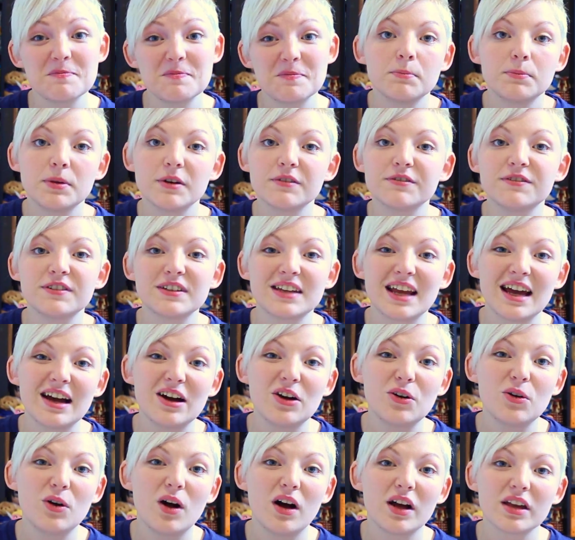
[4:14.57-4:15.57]
But for
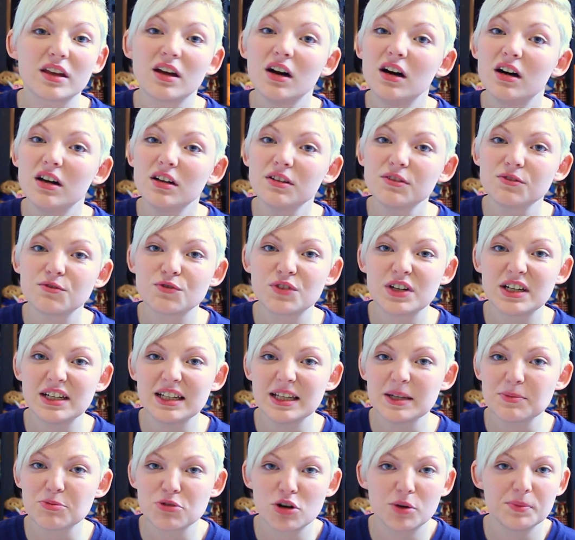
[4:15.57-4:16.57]
now, I can't
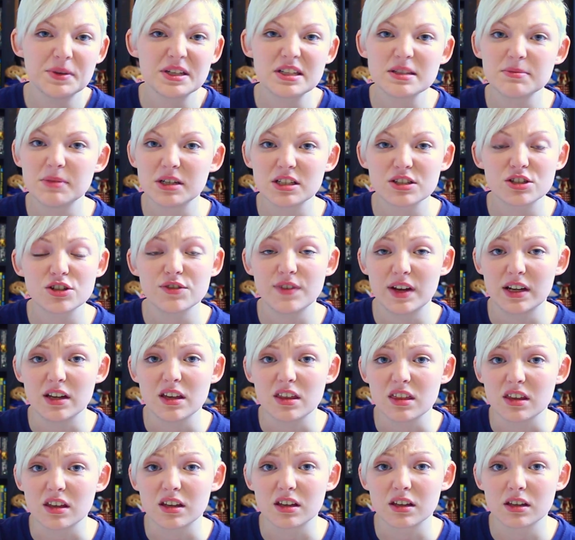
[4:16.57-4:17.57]
really promise much of
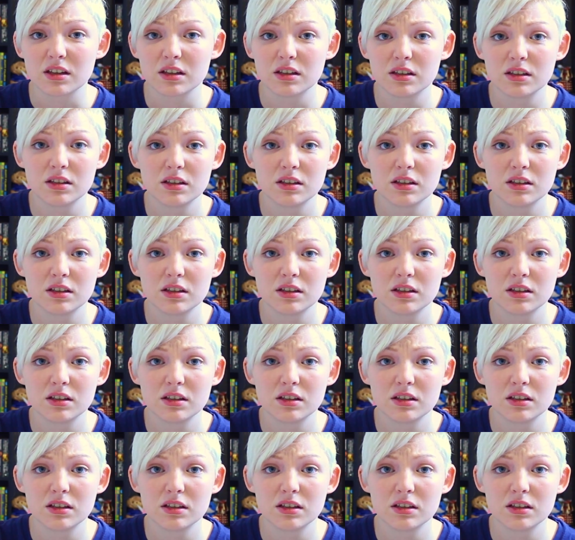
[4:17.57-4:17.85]
anything.